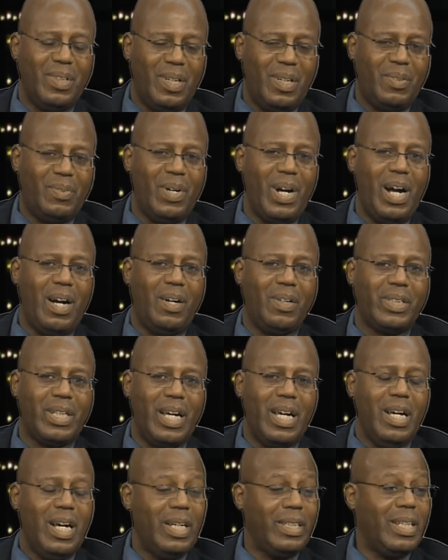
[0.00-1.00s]
Oh wow,
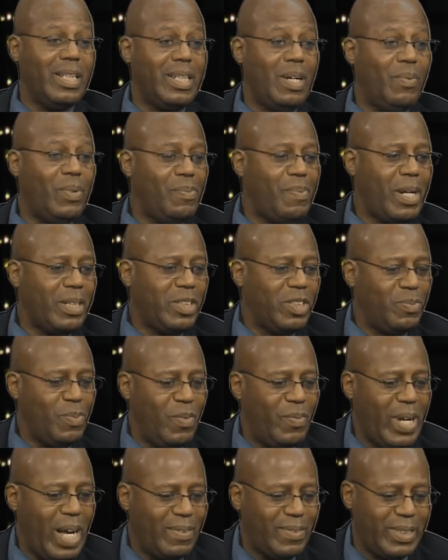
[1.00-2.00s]
okay. Now what about this
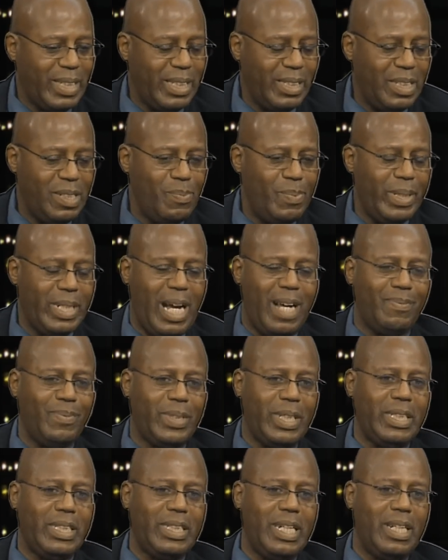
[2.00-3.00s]
movie? I've seen a little bit. I haven't
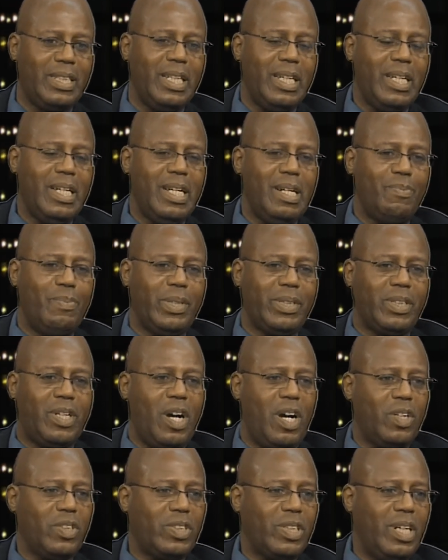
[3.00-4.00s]
seen it yet, but it's
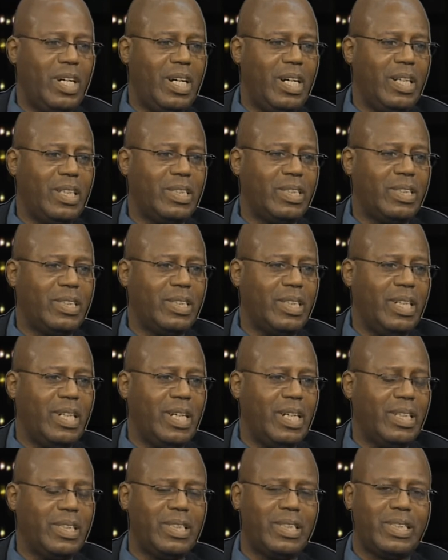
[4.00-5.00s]
called
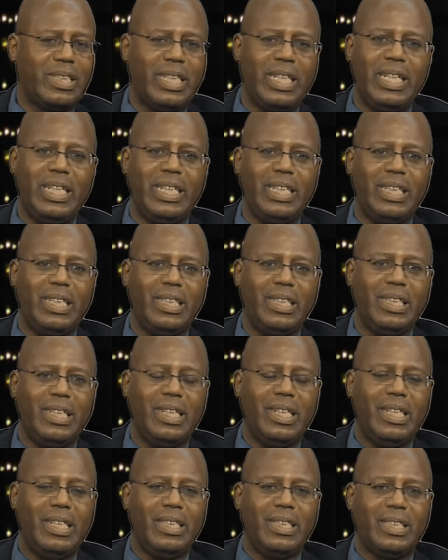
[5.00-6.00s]

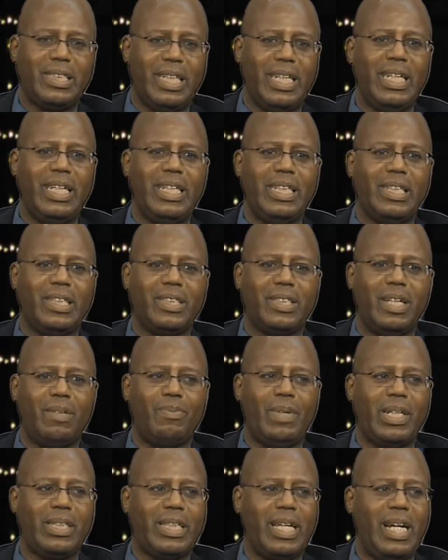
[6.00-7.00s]
Sing or
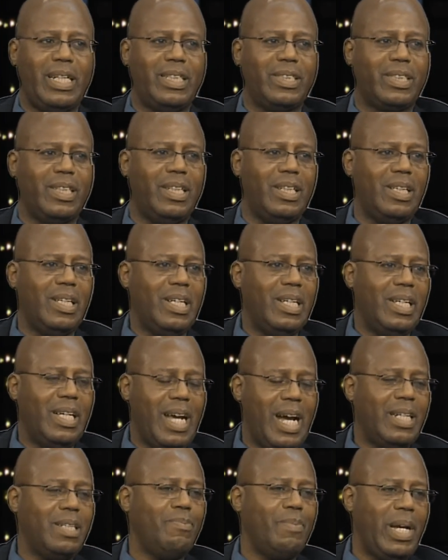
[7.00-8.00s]
something like that. It's a
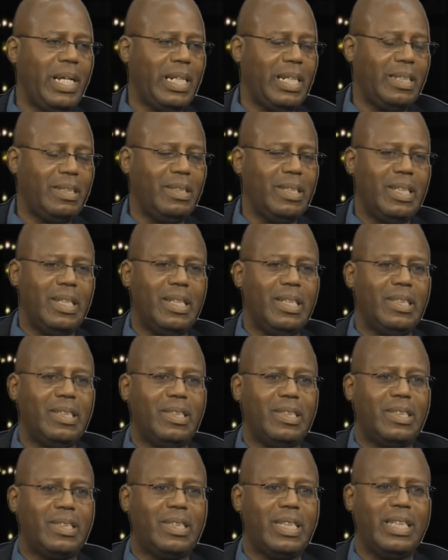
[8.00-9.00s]
animated.
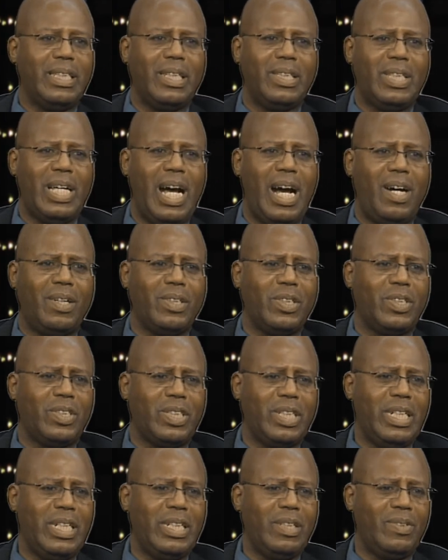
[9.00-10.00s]
Sing aloud or
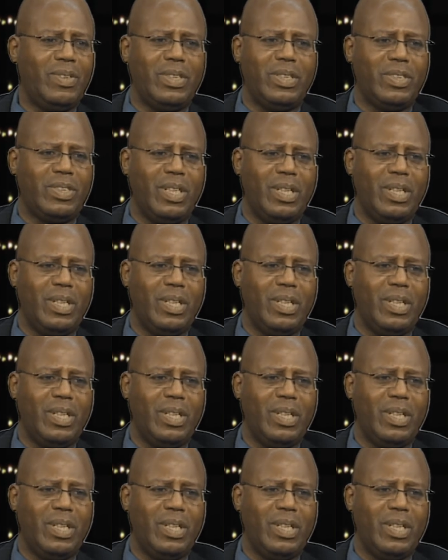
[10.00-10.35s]
sing or just.